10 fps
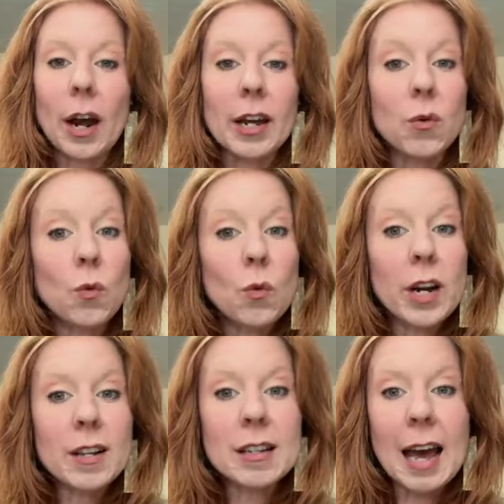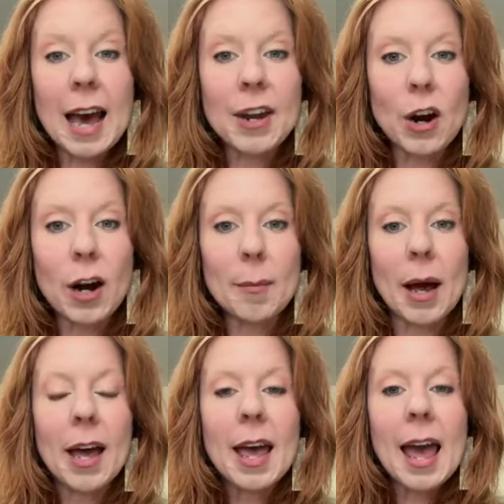All right, what is
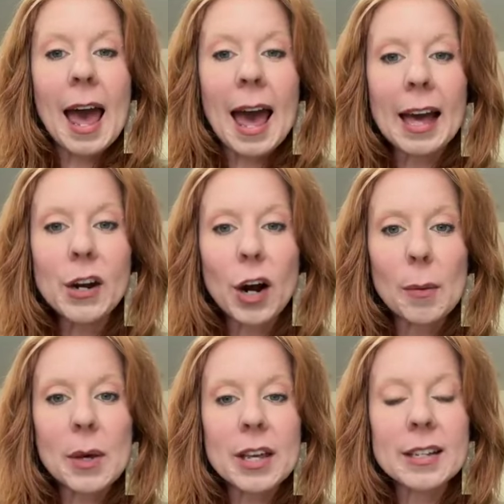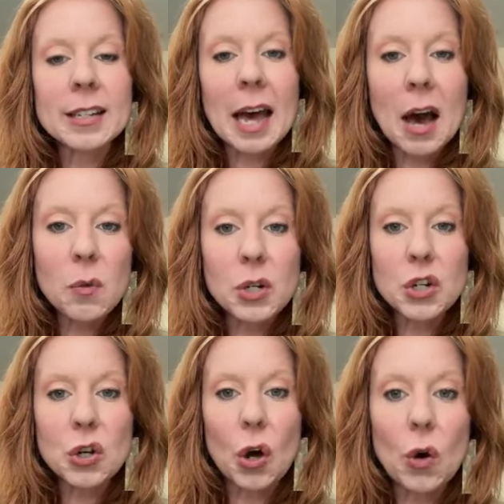Adharma? Adharma is that
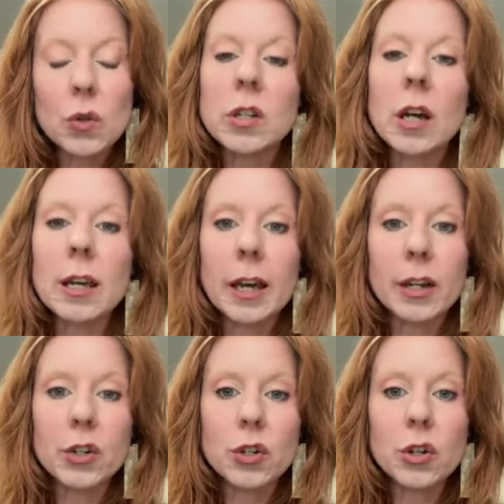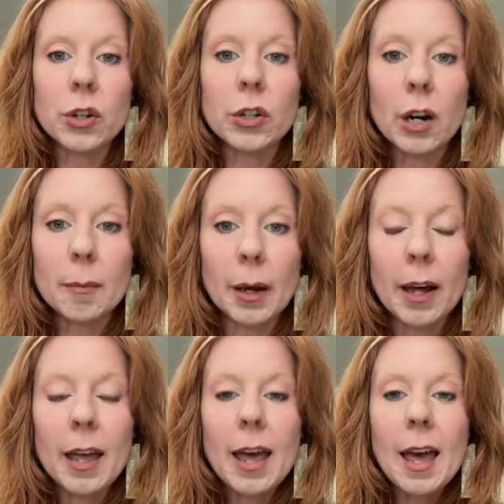which goes against your
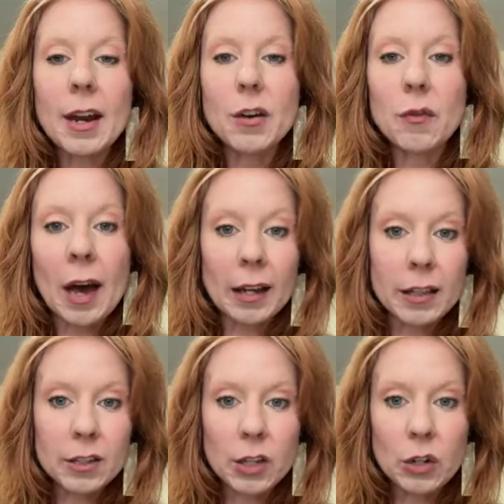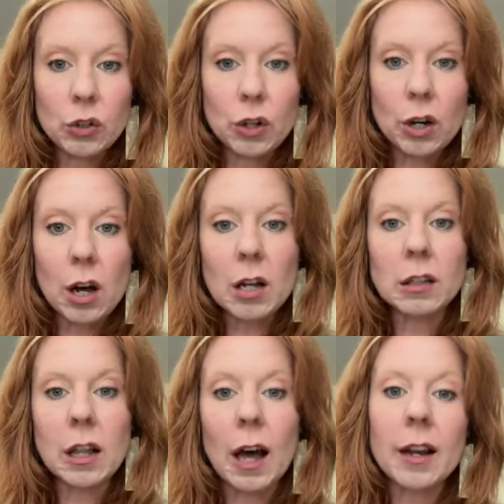Dharma. And in fact, this can look a
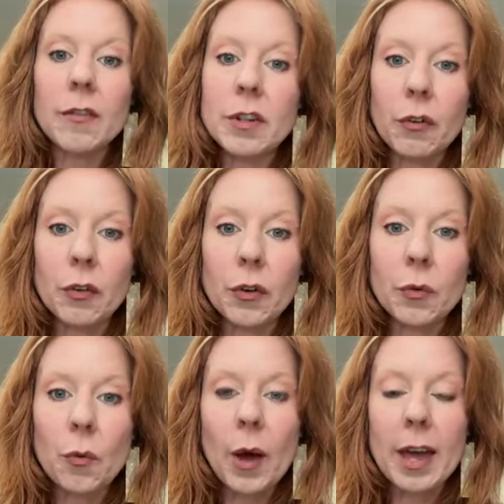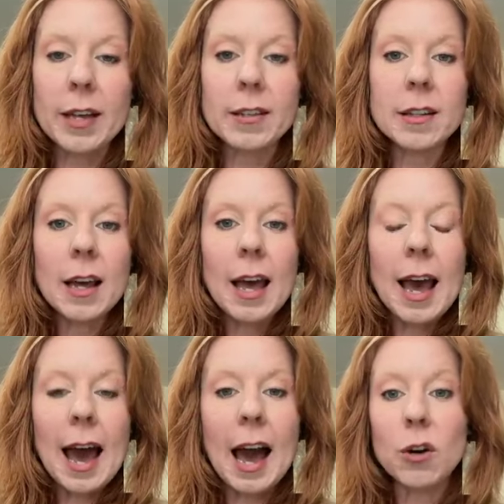lot of different ways.
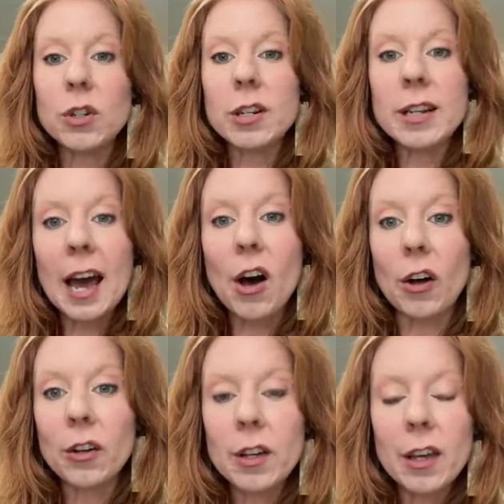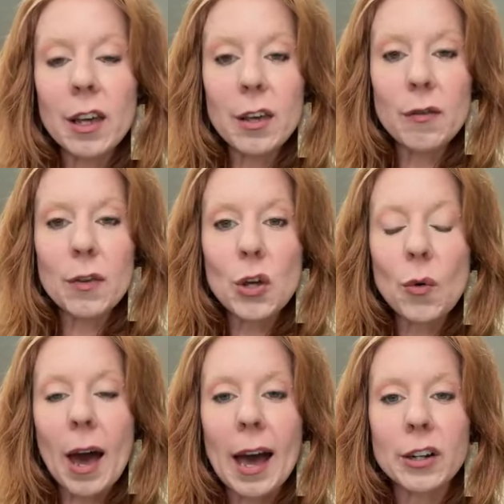How to tell if
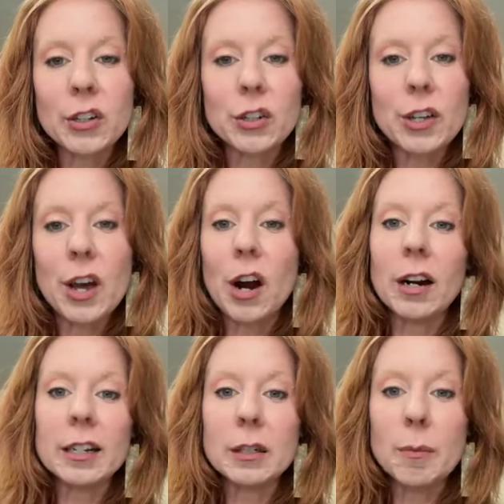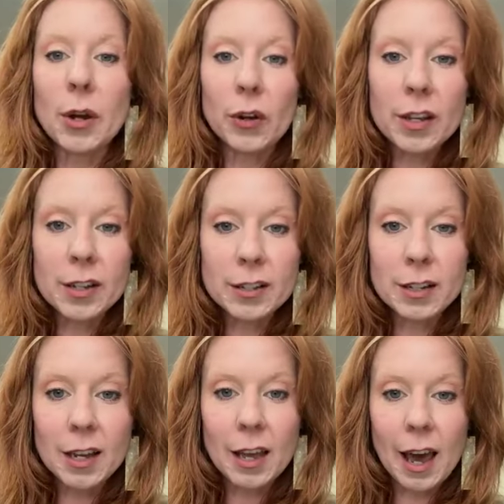you actually are
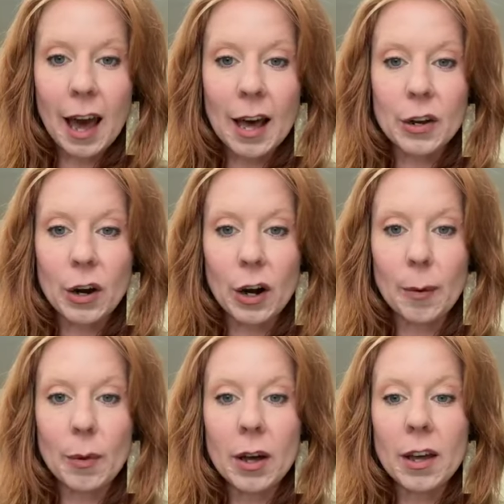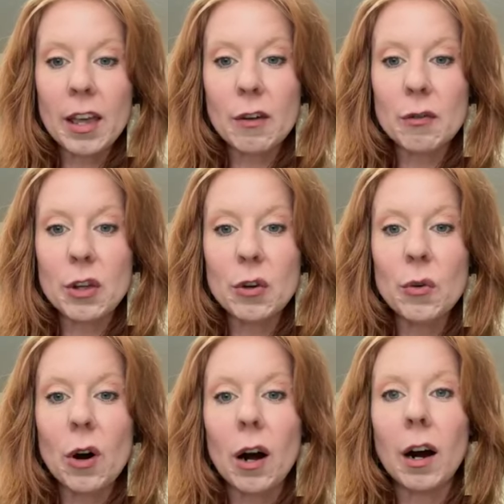experiencing Adharma, if
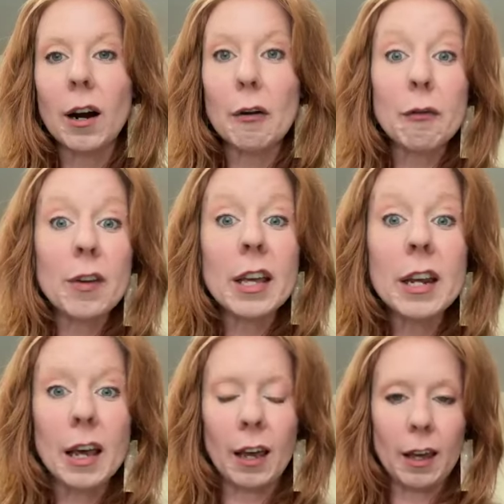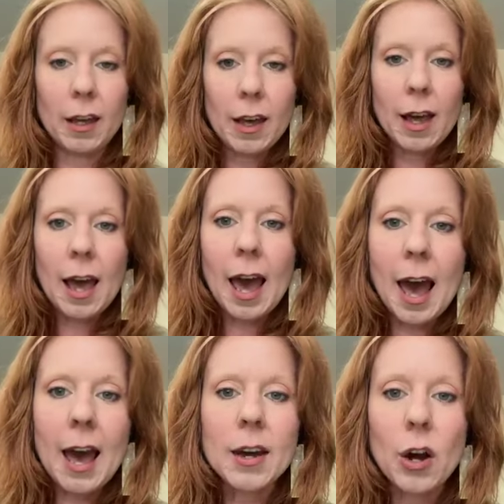you are feeding
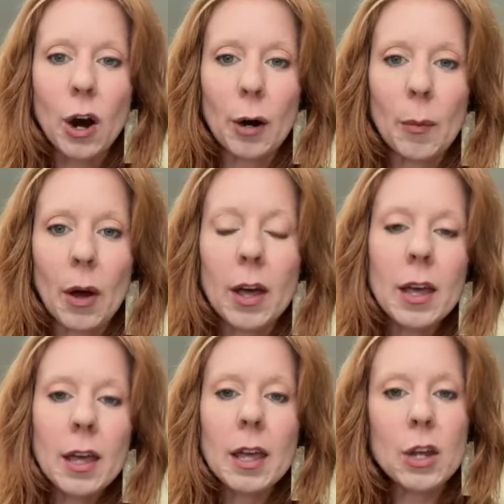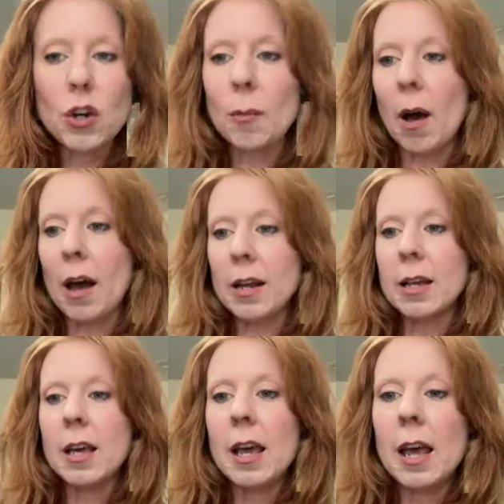Adharma in your
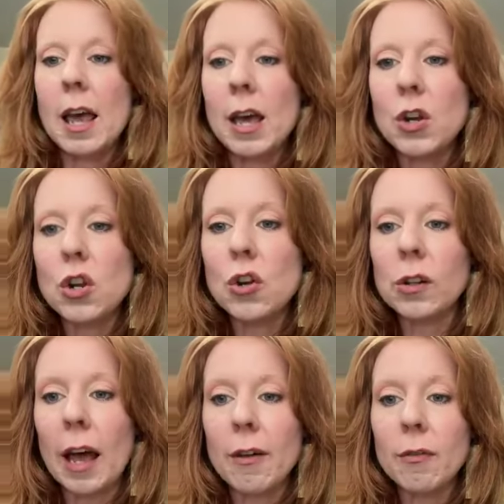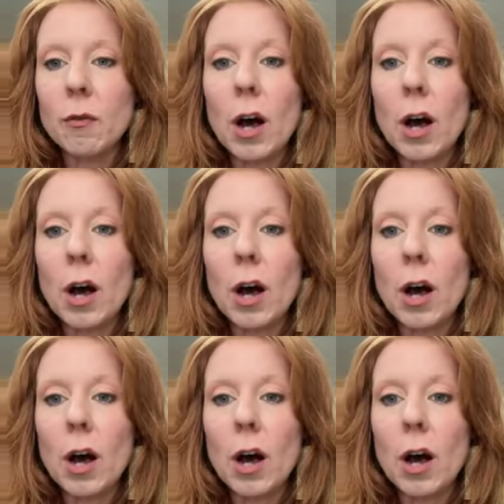body and your life.